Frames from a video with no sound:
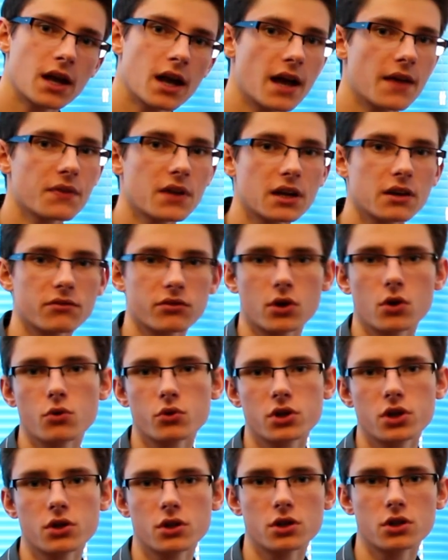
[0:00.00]
And then of
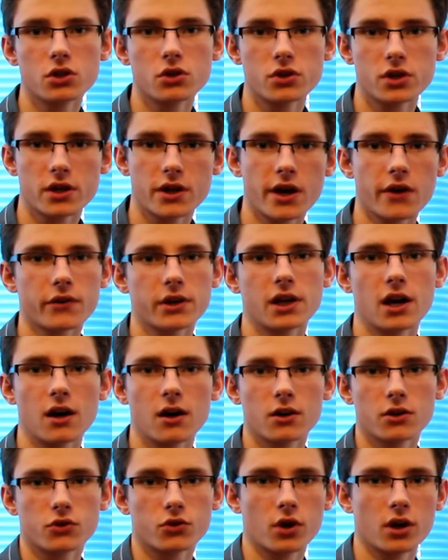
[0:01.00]
course you can use your current
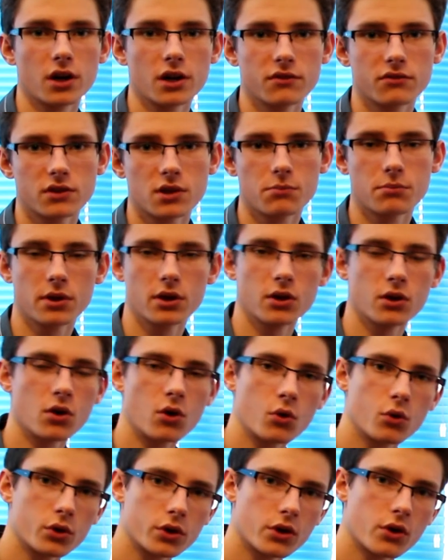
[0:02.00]
hard drive to put
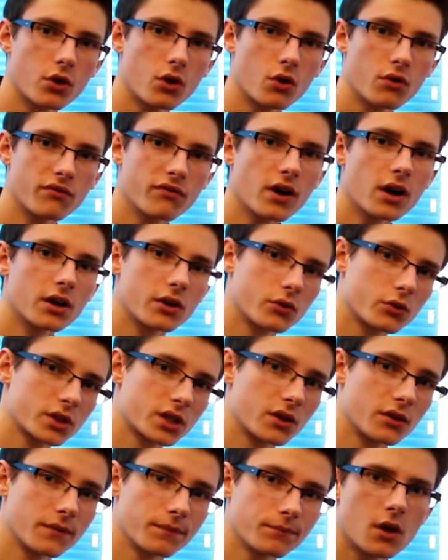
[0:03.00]
all your files
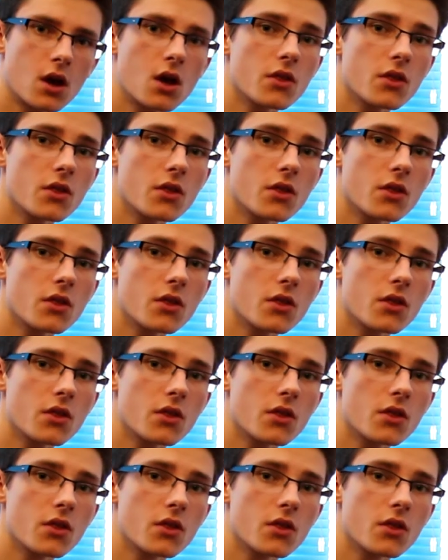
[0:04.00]
on.